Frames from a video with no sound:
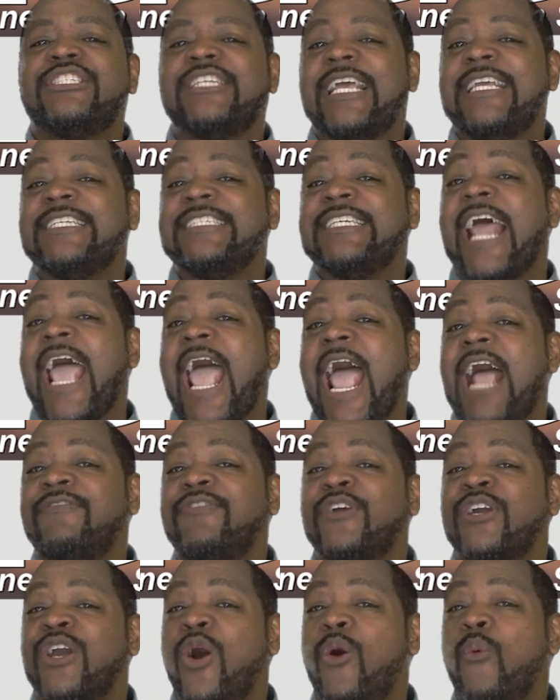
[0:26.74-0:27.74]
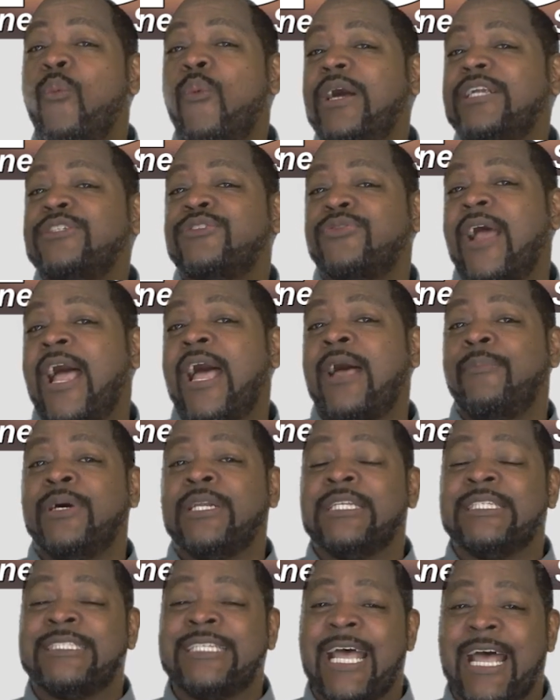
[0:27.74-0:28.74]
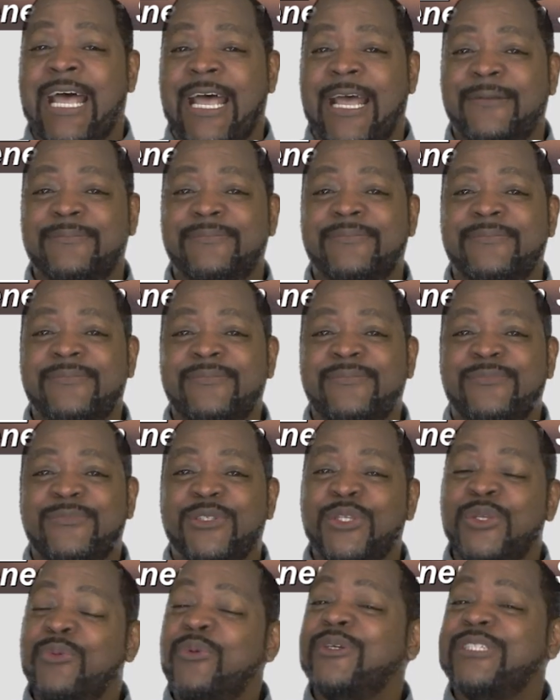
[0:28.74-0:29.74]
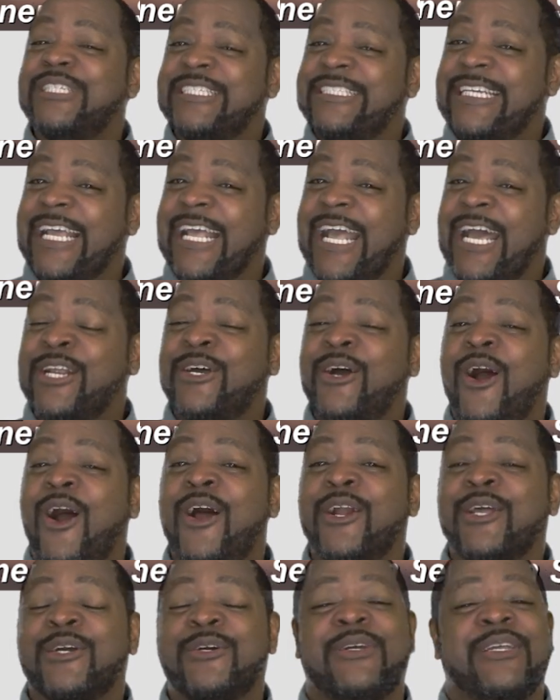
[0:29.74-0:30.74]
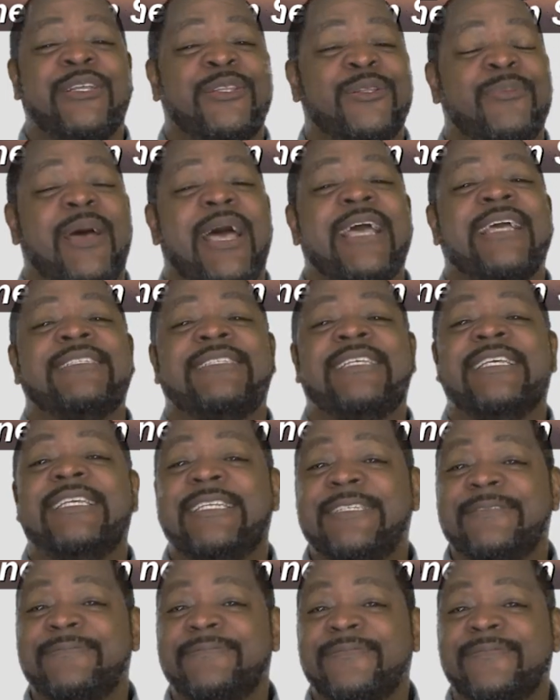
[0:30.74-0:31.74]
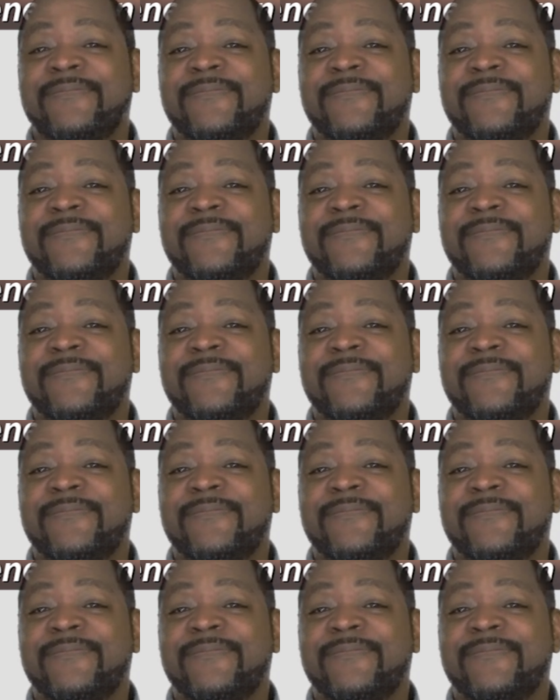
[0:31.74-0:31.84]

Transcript: changing Africa one tribe at a time. You want to check out her article in the magazine.